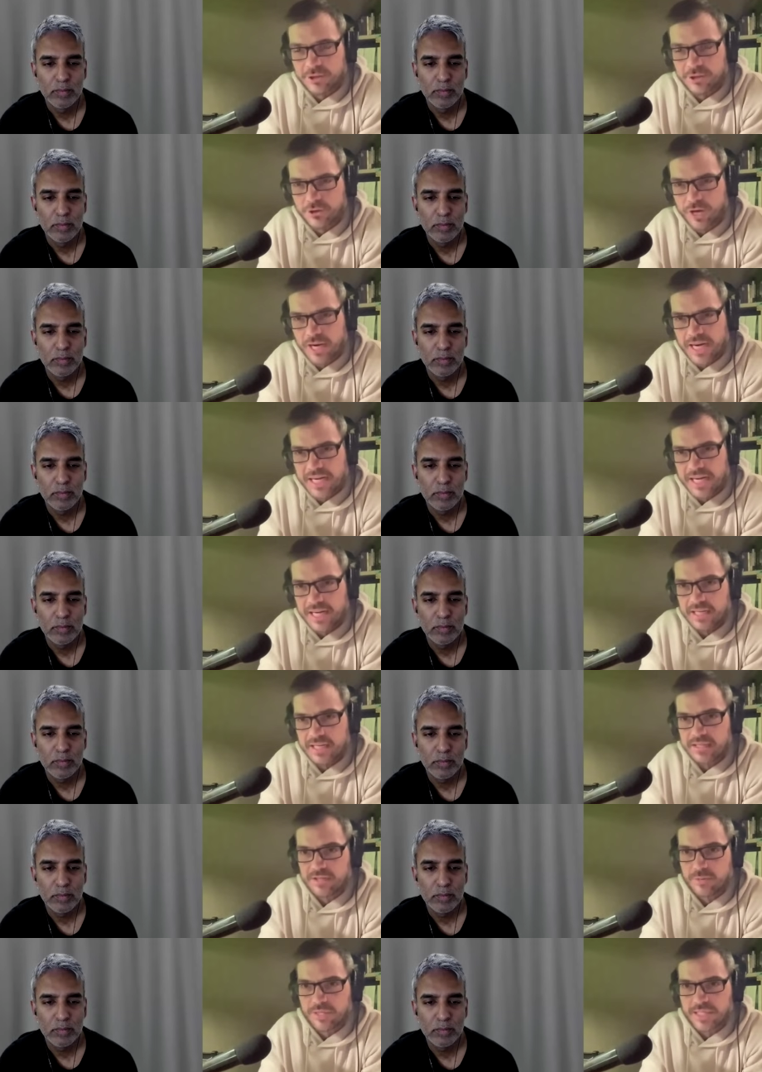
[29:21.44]
Speaker 1: the
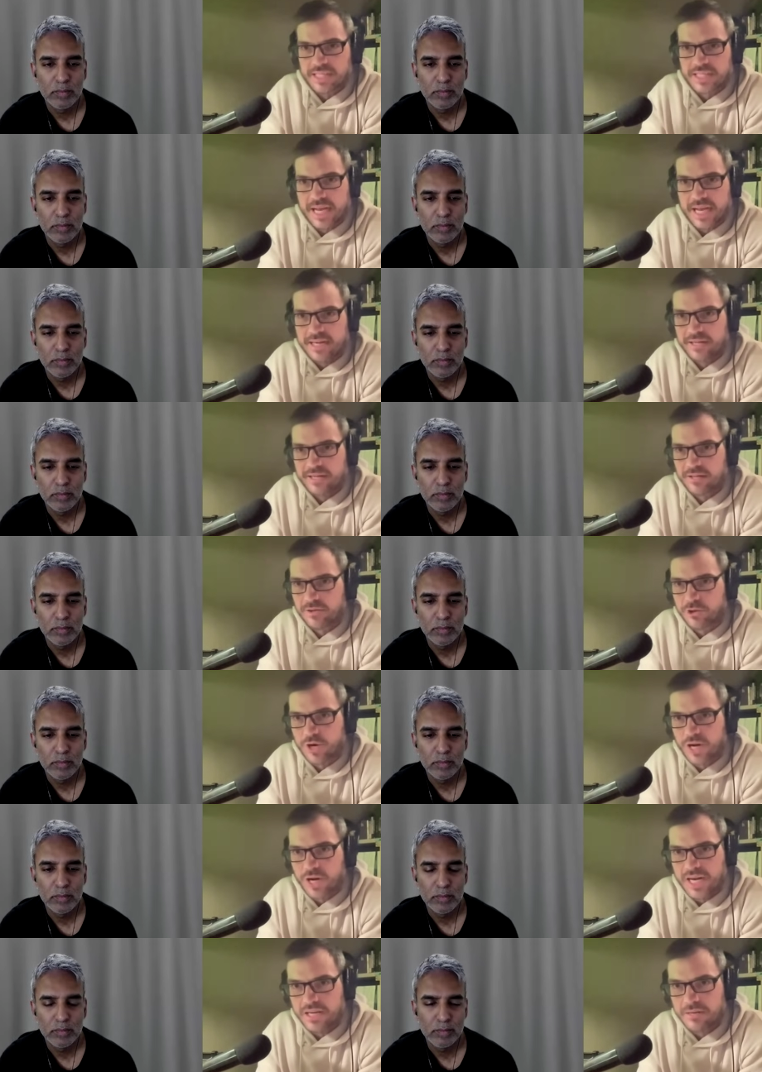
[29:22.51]
training to extend the
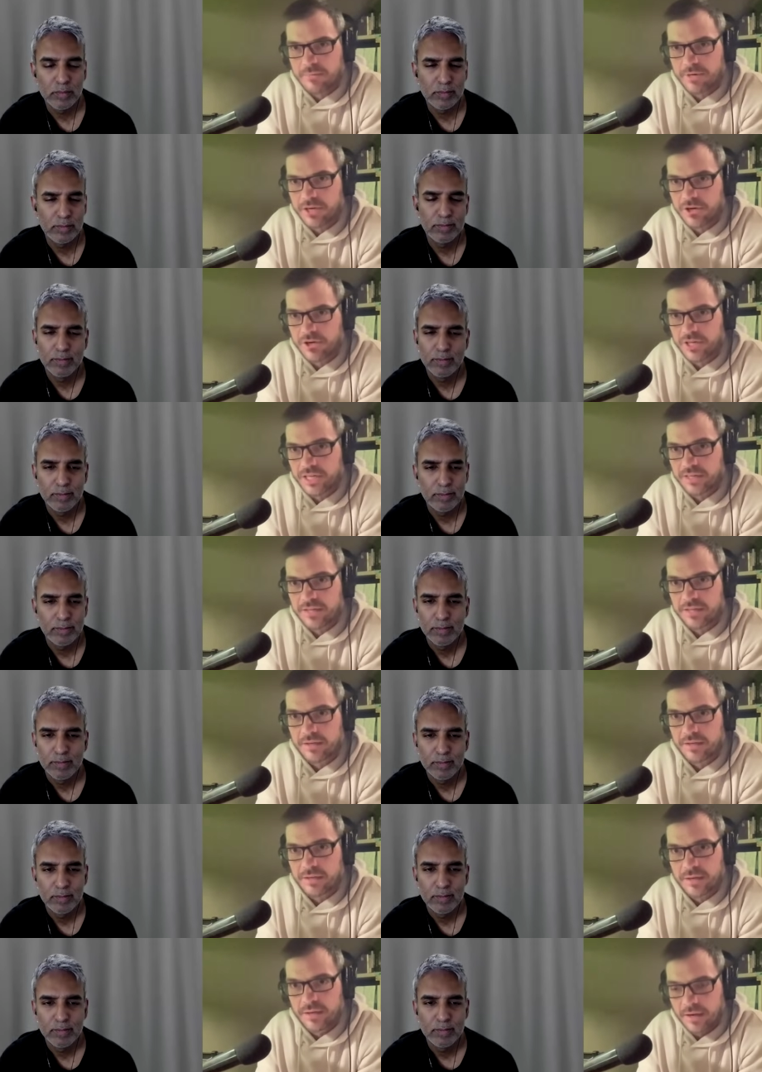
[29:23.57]
training period
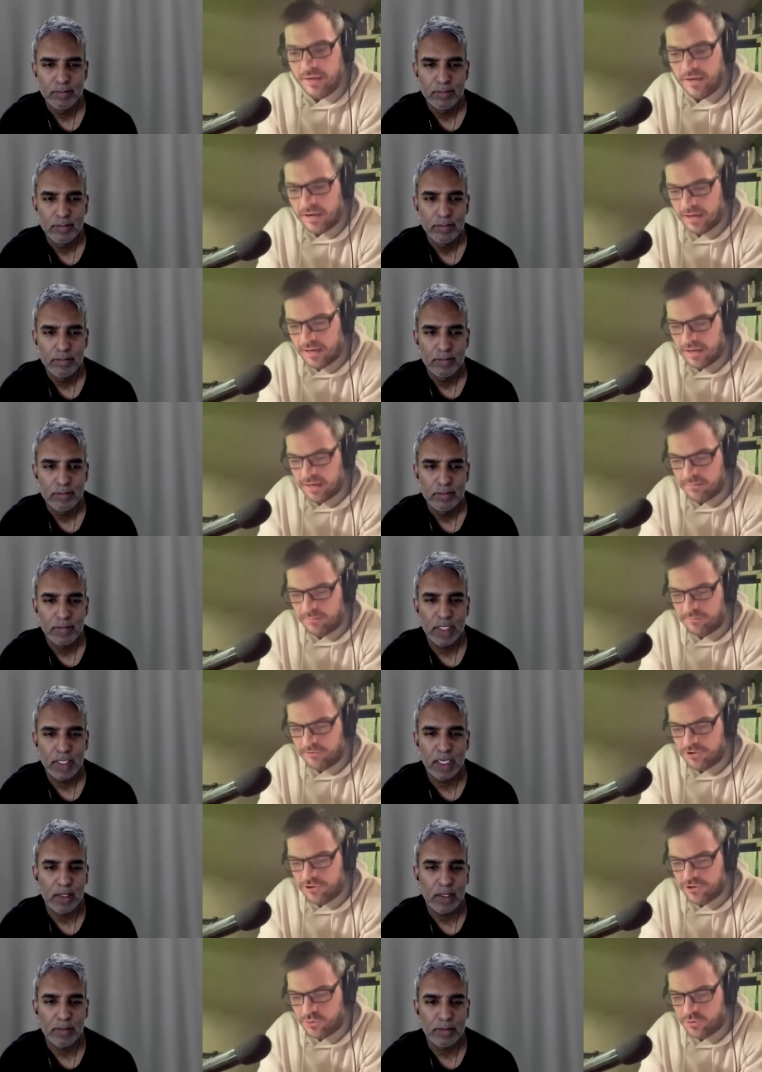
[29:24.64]
um,
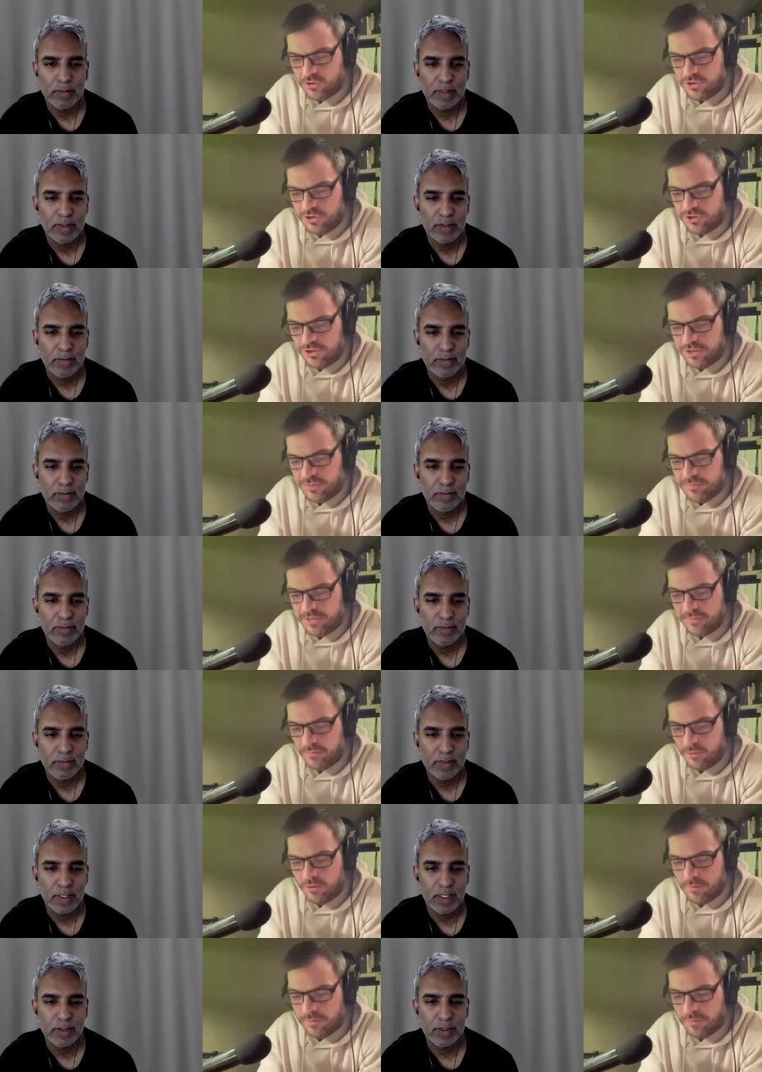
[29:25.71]
for yeah, soldiers to be
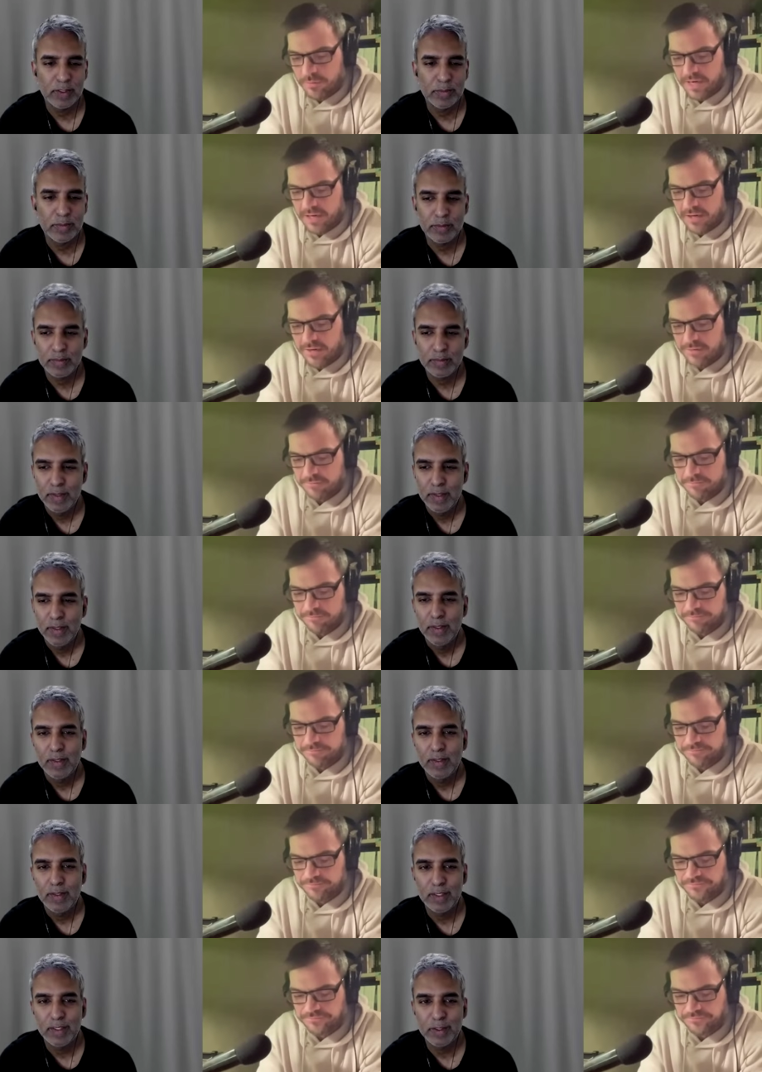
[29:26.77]
more that prepared.
Speaker 2: Just,
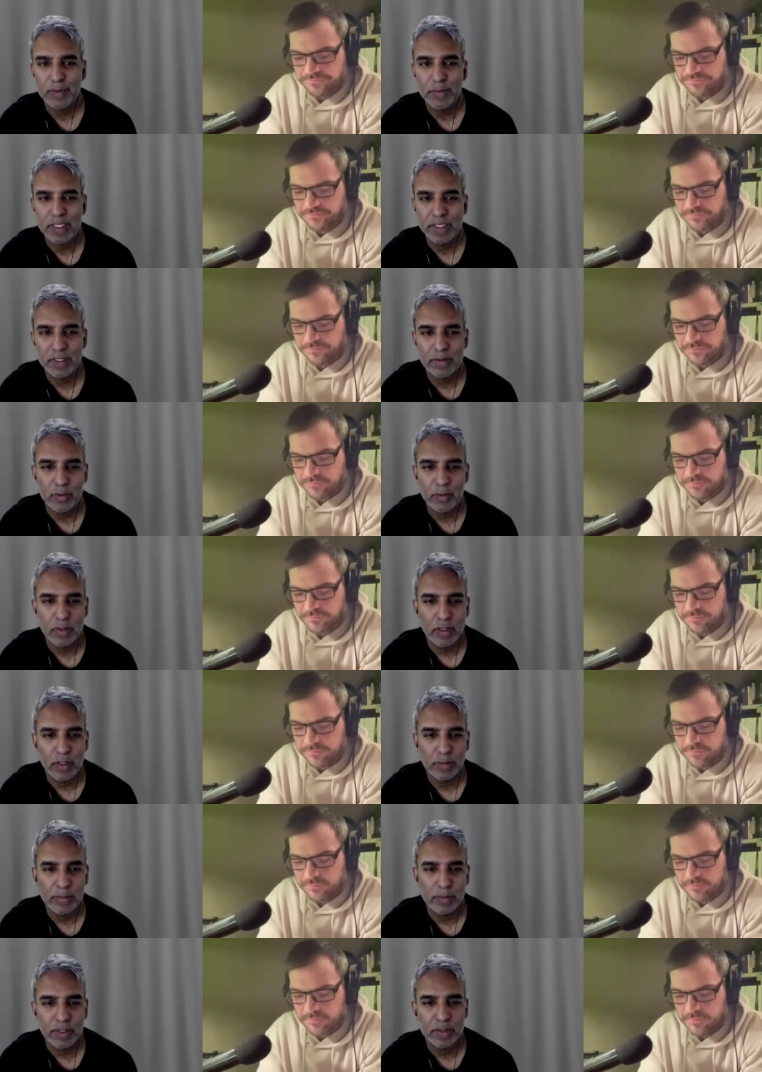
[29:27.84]
that just makes it more
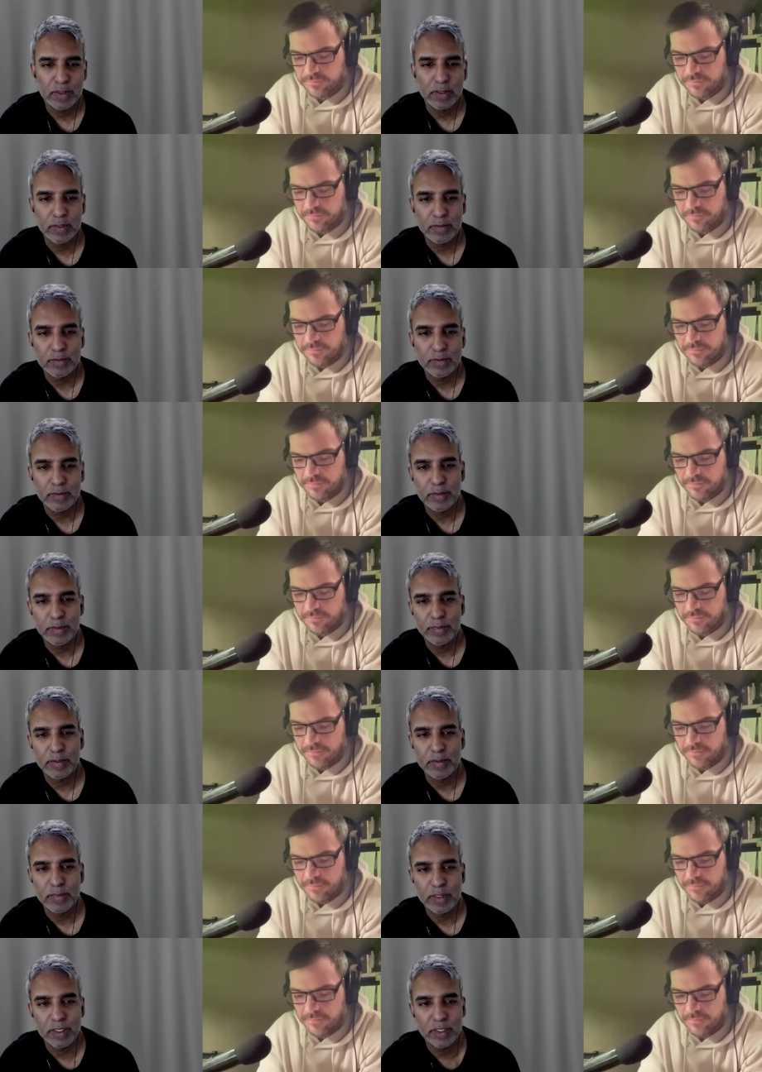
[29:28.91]
unappealing for
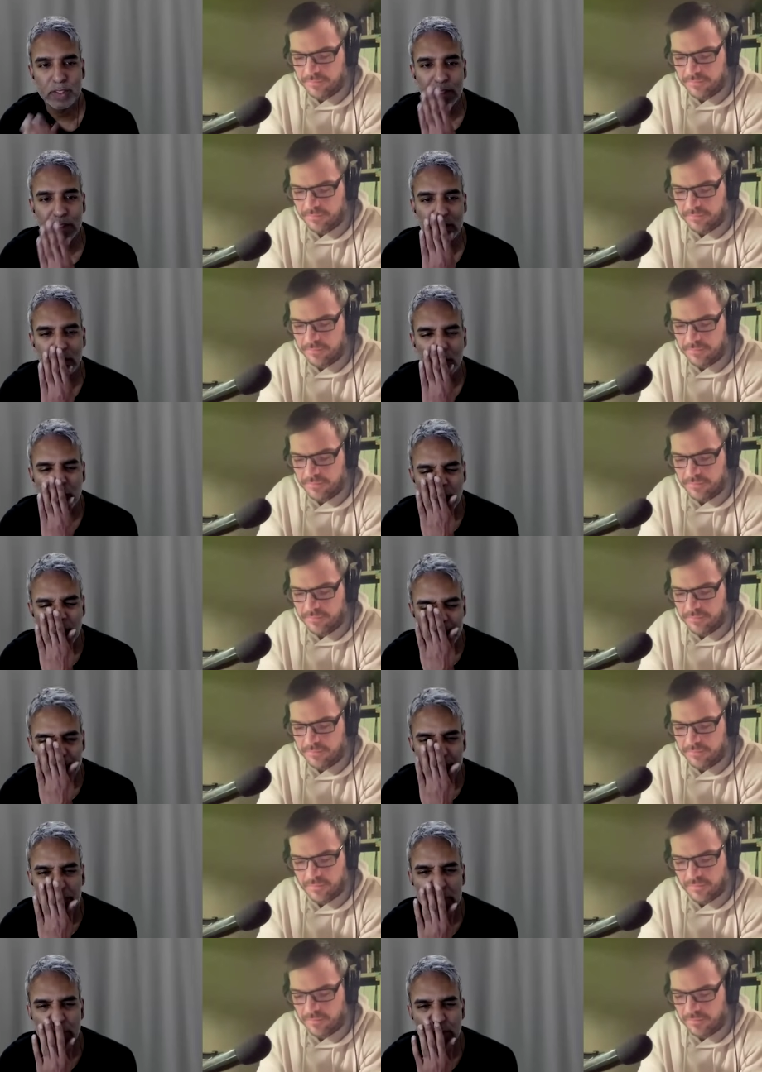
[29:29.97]
people because that's not why
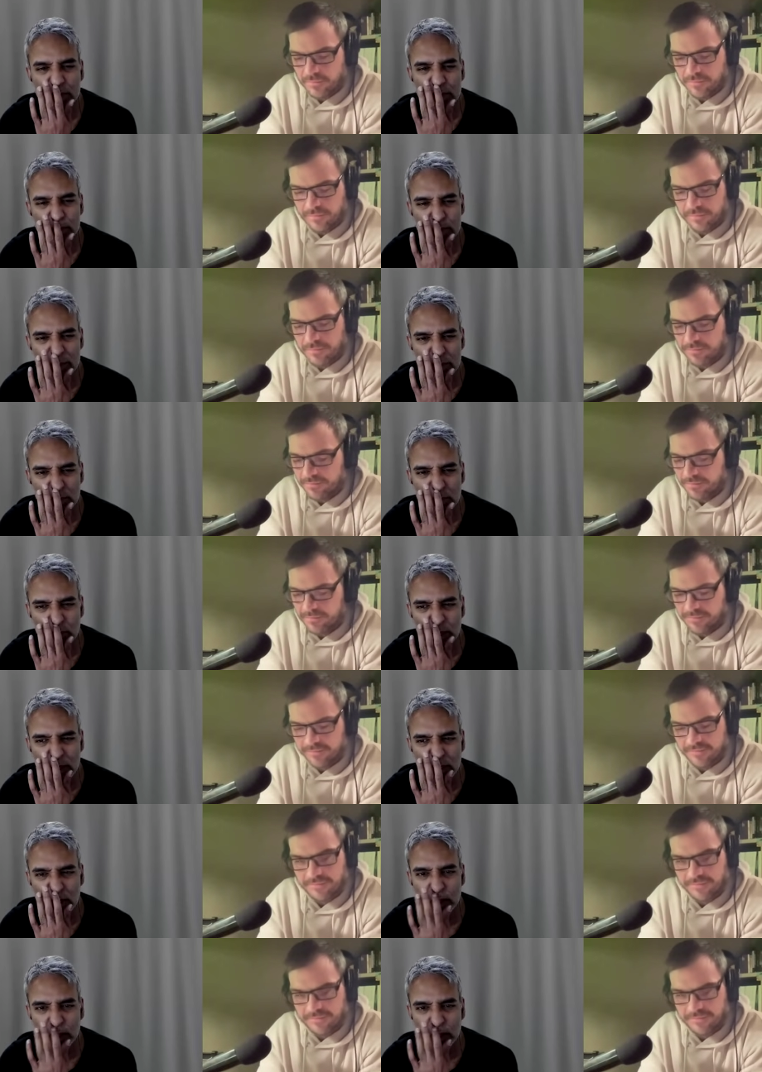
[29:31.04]
people join the